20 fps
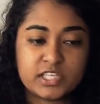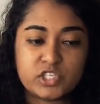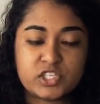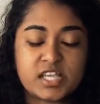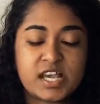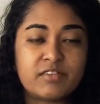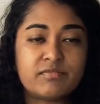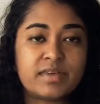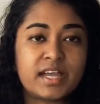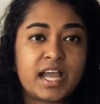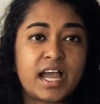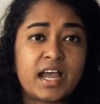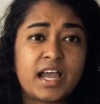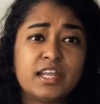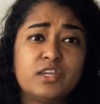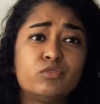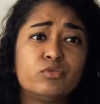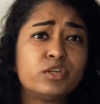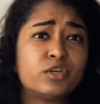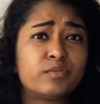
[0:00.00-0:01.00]

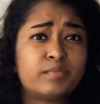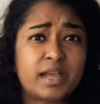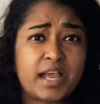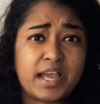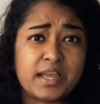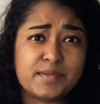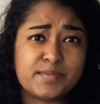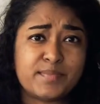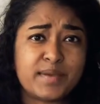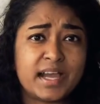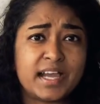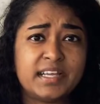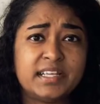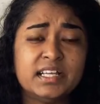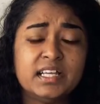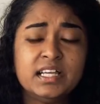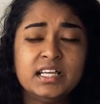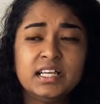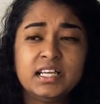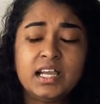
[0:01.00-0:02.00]
I do it on my
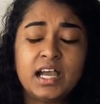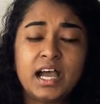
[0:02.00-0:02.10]
iPad.